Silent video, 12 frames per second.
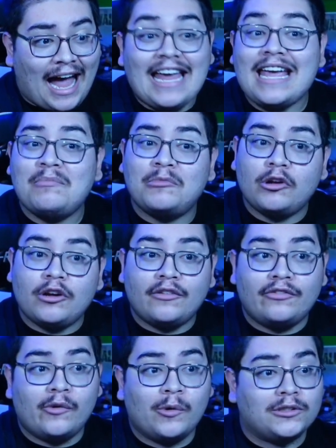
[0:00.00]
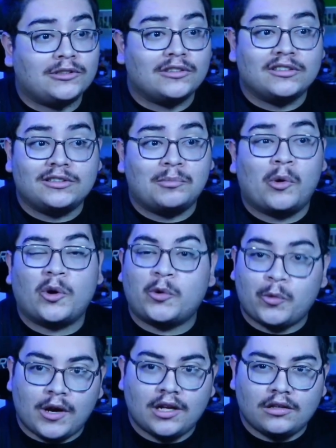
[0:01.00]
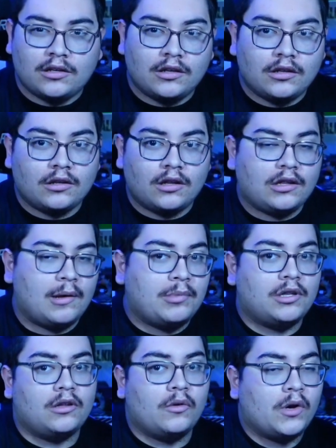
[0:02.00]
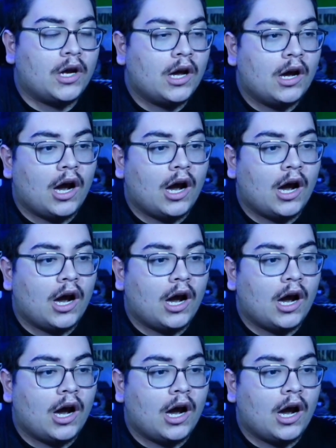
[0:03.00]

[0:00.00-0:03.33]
I am looking forward to, to more craziness this episode.